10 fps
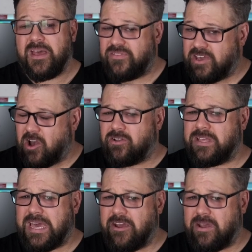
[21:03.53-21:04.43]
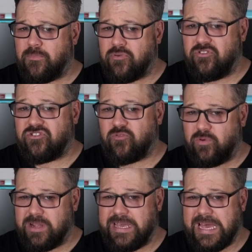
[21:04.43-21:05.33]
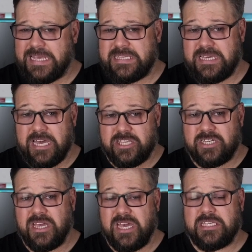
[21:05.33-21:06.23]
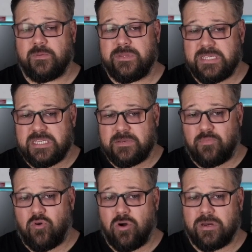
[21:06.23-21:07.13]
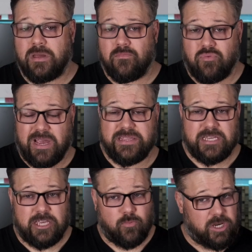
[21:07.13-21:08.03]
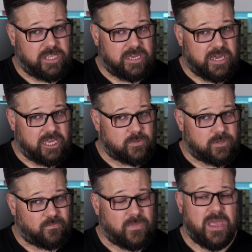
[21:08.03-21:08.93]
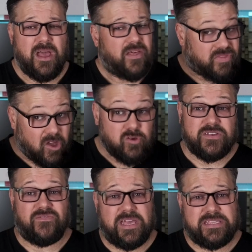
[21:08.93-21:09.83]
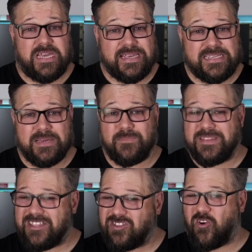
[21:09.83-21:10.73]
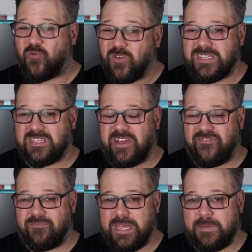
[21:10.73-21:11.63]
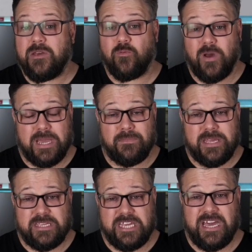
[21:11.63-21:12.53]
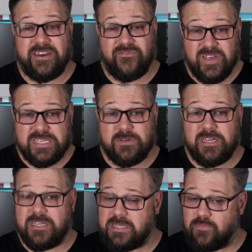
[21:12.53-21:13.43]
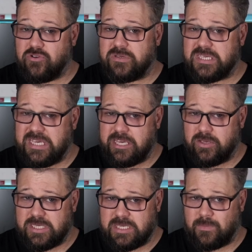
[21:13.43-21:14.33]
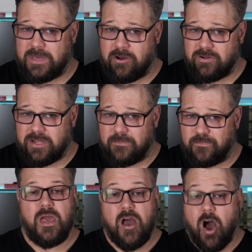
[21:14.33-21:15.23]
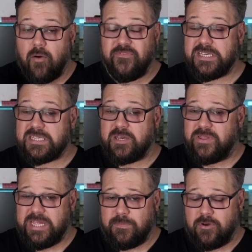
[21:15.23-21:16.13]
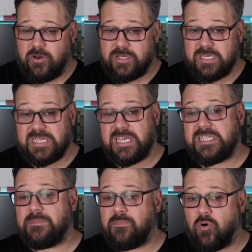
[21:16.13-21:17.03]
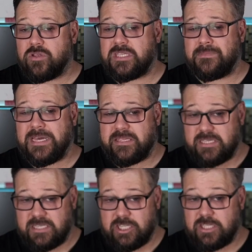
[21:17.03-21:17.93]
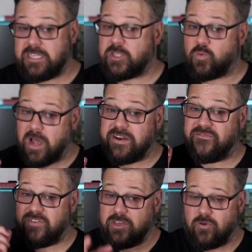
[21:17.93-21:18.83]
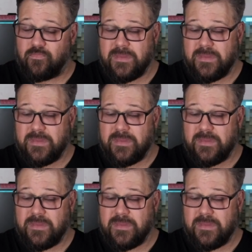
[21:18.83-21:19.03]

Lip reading: The only area Prusa really has the edge is with its support, brand, and community engagement. Those are fantastic, but they're not reason enough for me to be recommending an investment into the Prusa ecosystem currently. Obviously, with any purchase, it's important to make the decision that's right for you.